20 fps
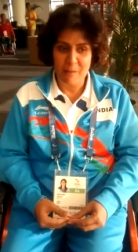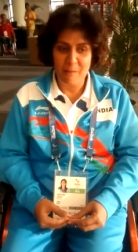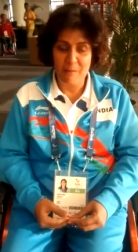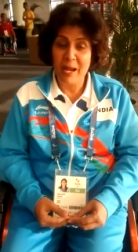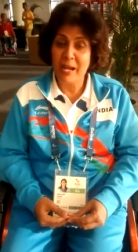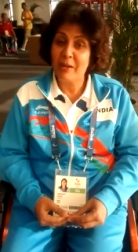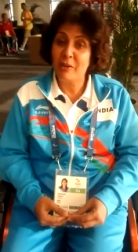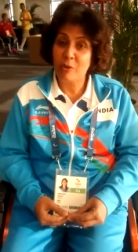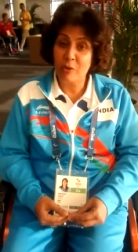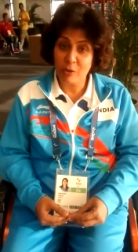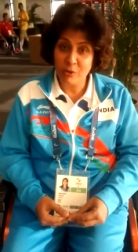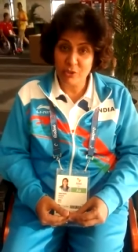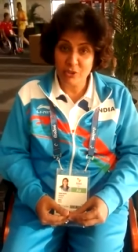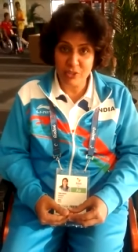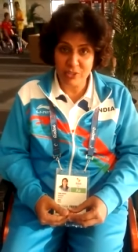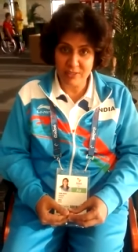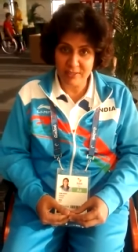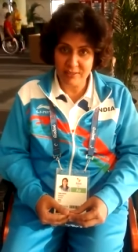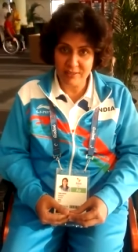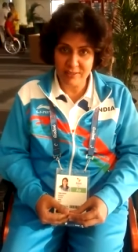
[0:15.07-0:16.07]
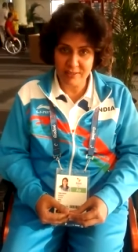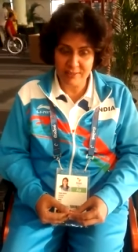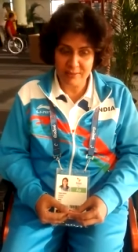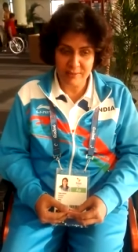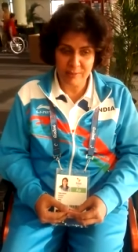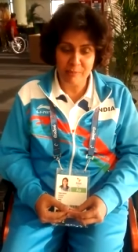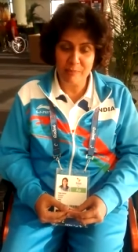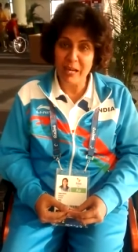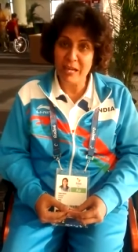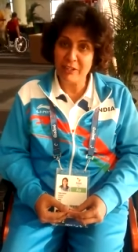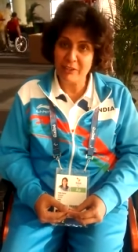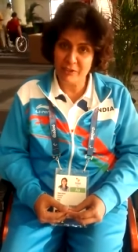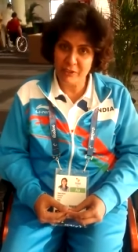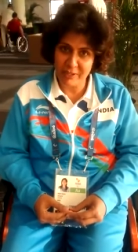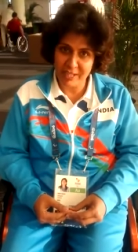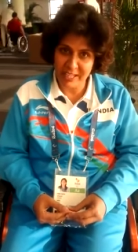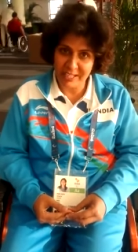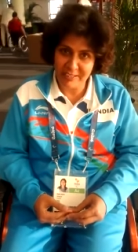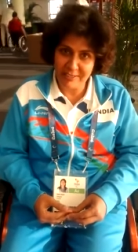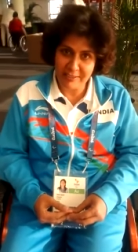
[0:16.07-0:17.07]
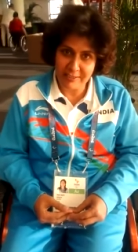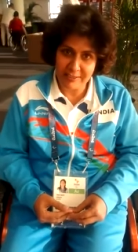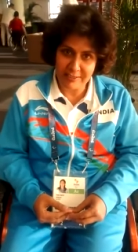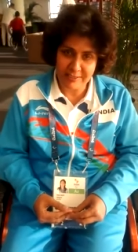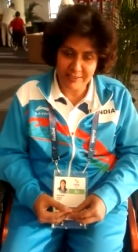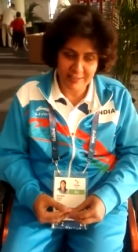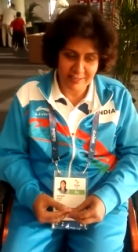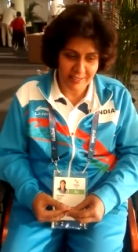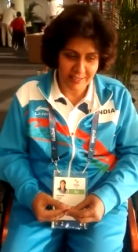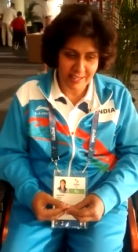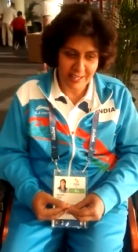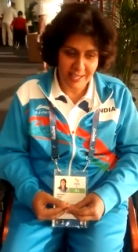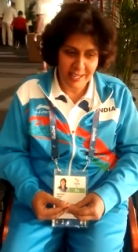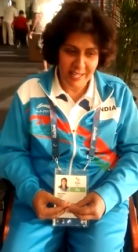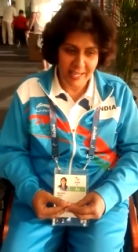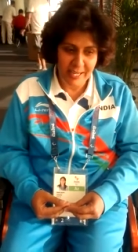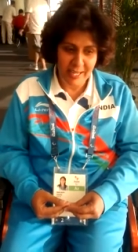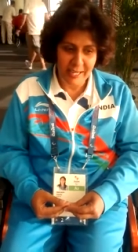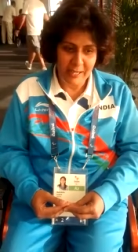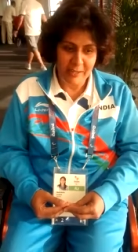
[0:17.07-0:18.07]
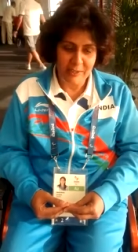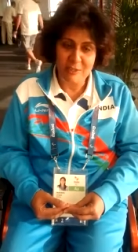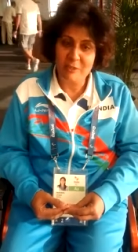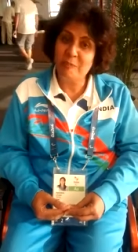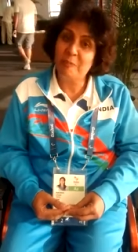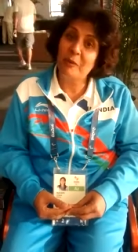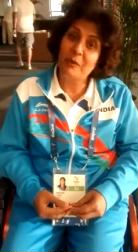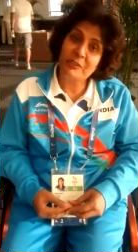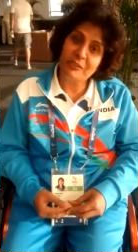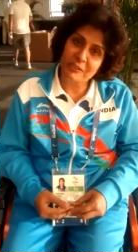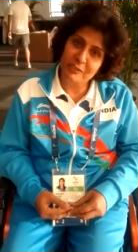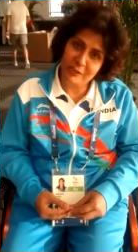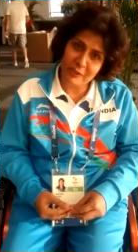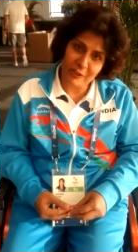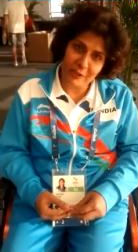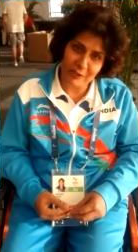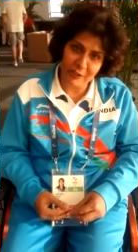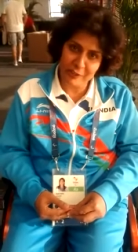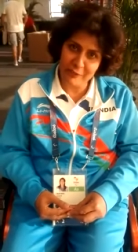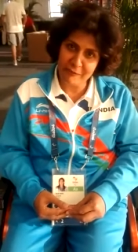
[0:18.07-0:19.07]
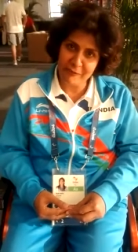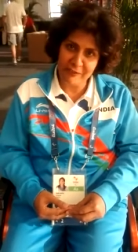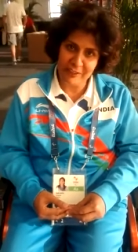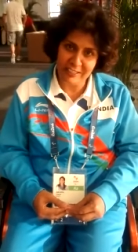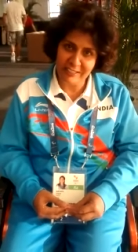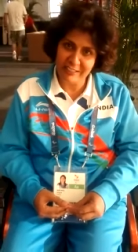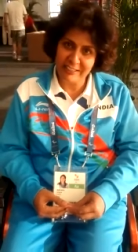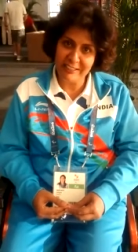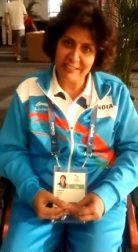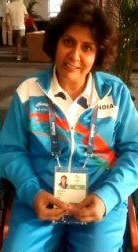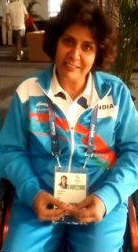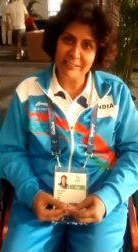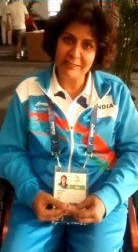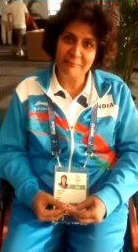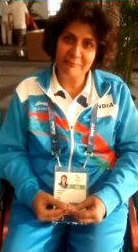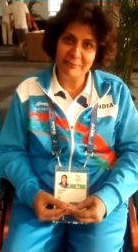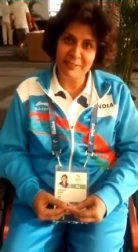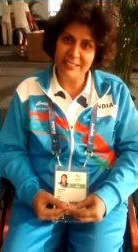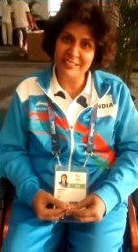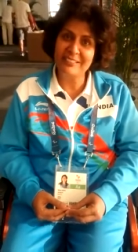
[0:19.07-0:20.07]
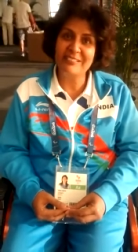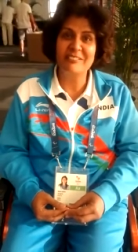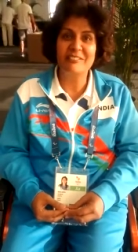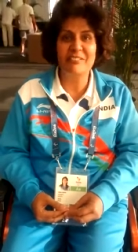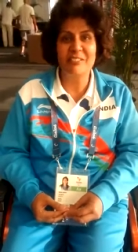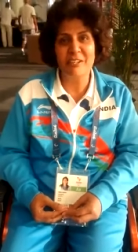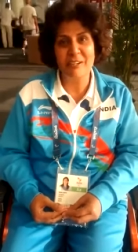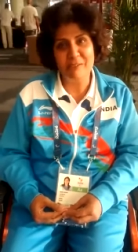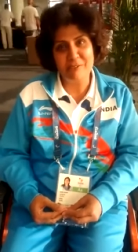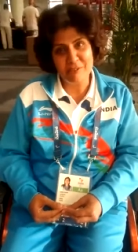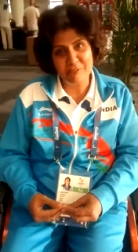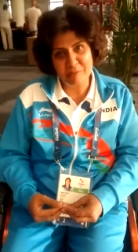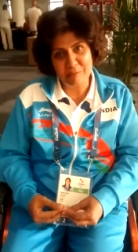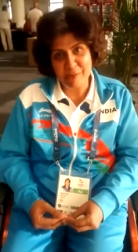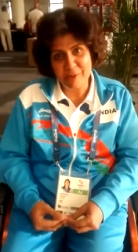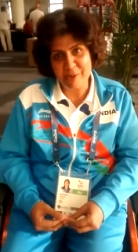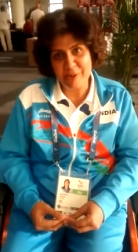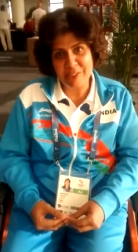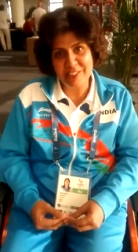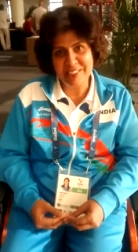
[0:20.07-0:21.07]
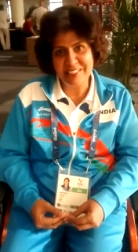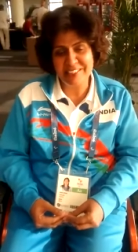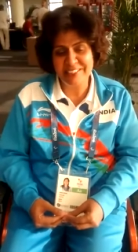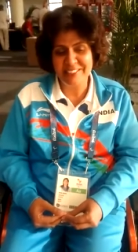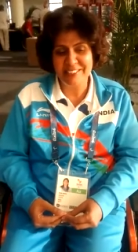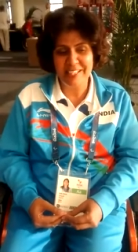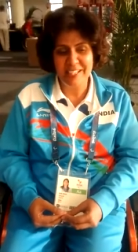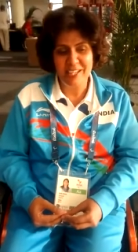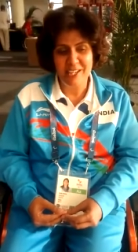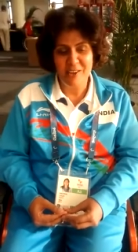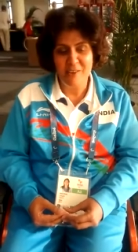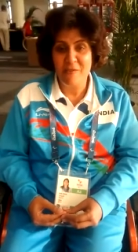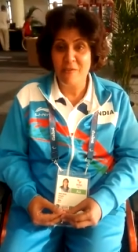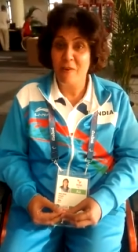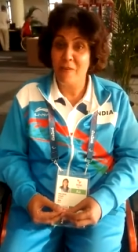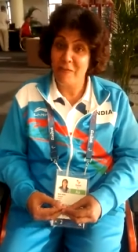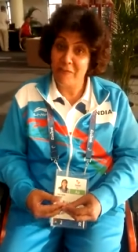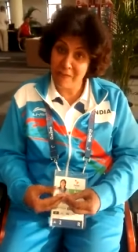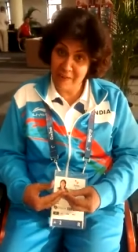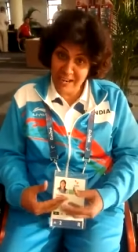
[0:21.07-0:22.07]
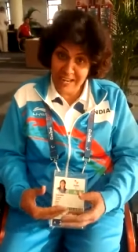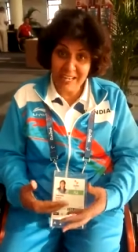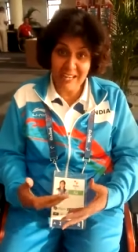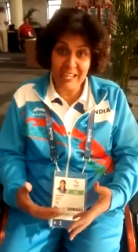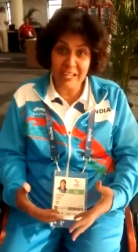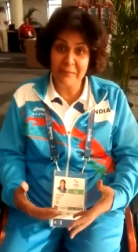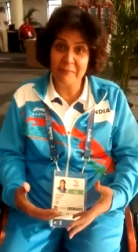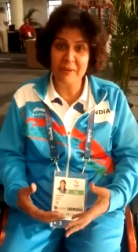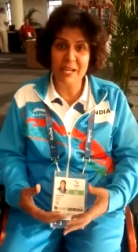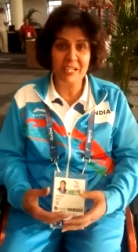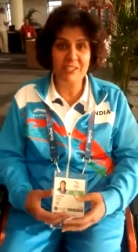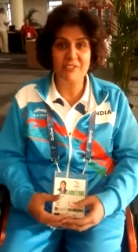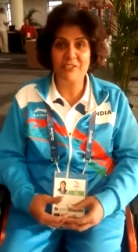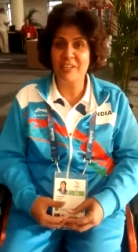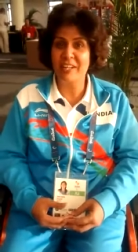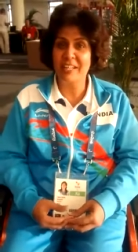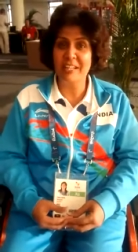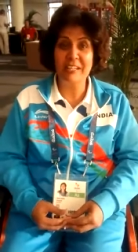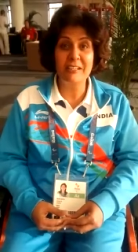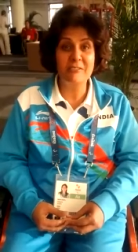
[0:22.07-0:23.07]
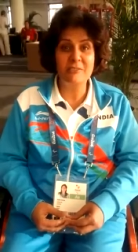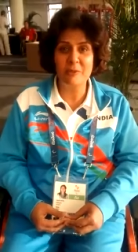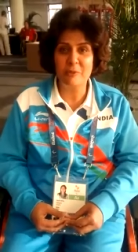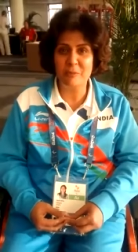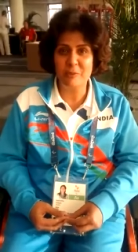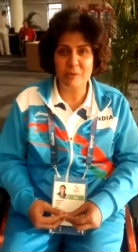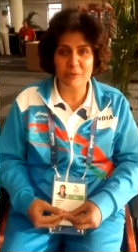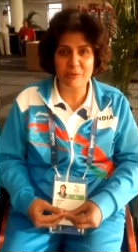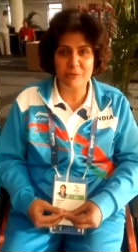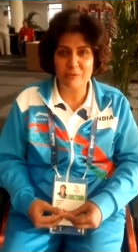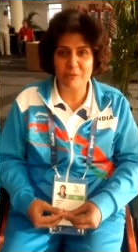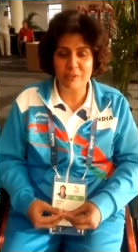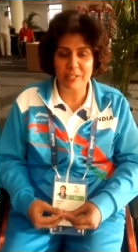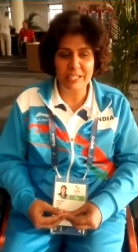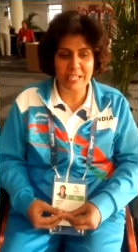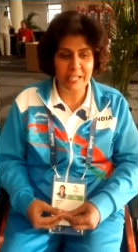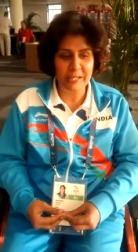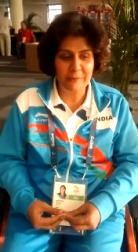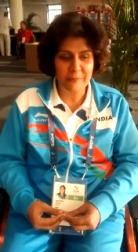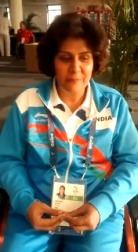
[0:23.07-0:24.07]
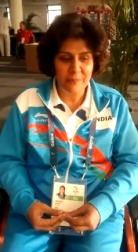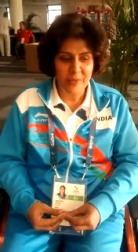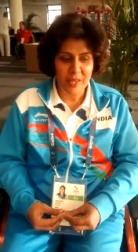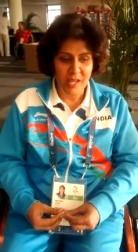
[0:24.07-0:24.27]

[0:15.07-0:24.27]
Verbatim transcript: my coaches, my trainers, uh, Sports Authority of India, Ministry of Sports for funding my training so beautifully.